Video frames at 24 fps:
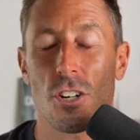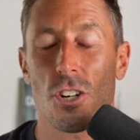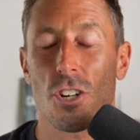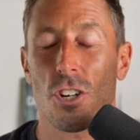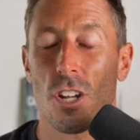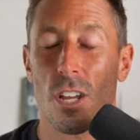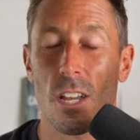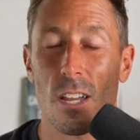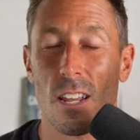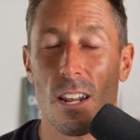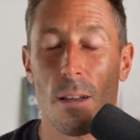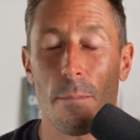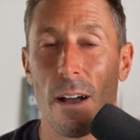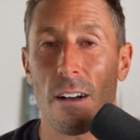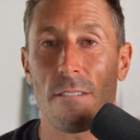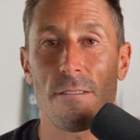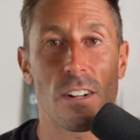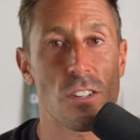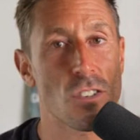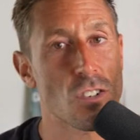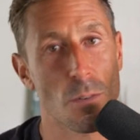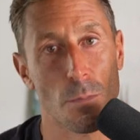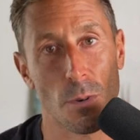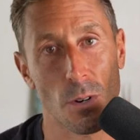shit about
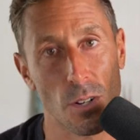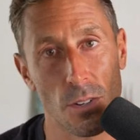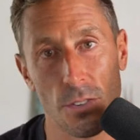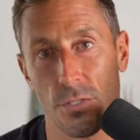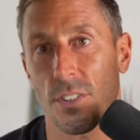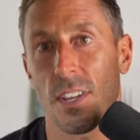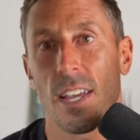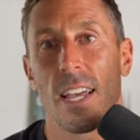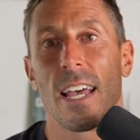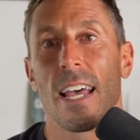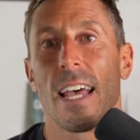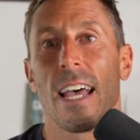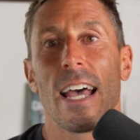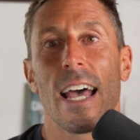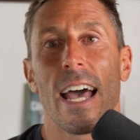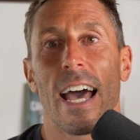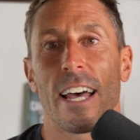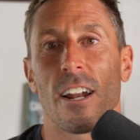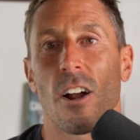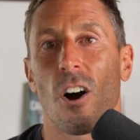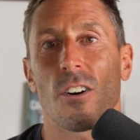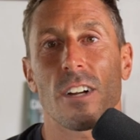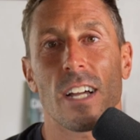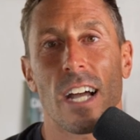vegetables,
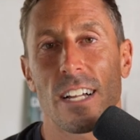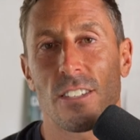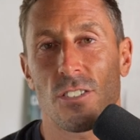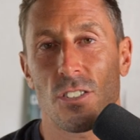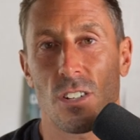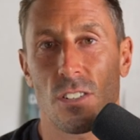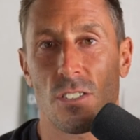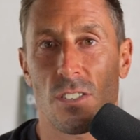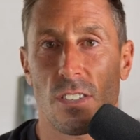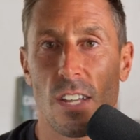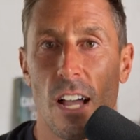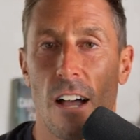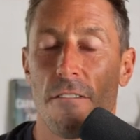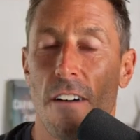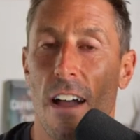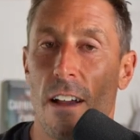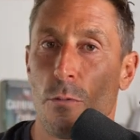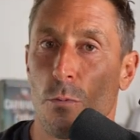and all kinds of good stuff.